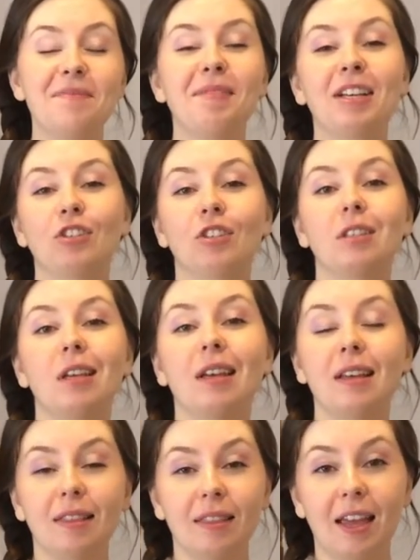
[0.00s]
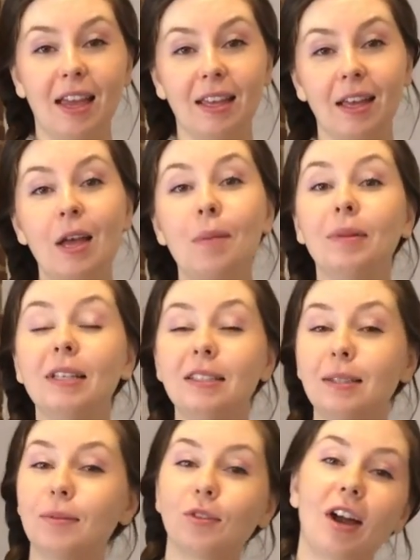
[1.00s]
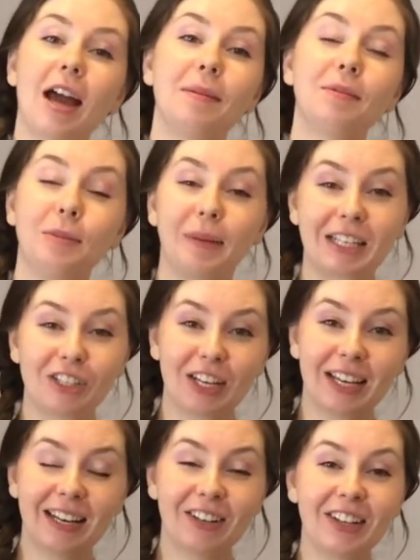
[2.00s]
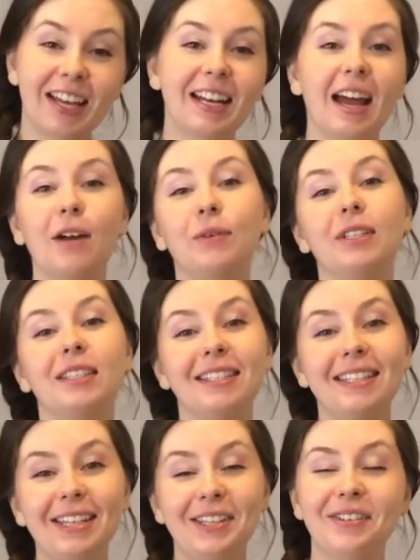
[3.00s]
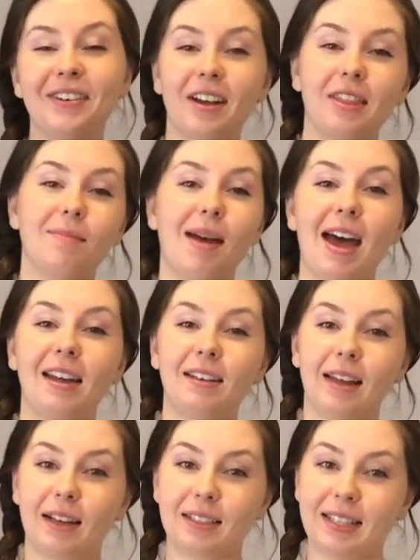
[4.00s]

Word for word: make sure to hit like. Please subscribe to my channel, and I will see you on the mat next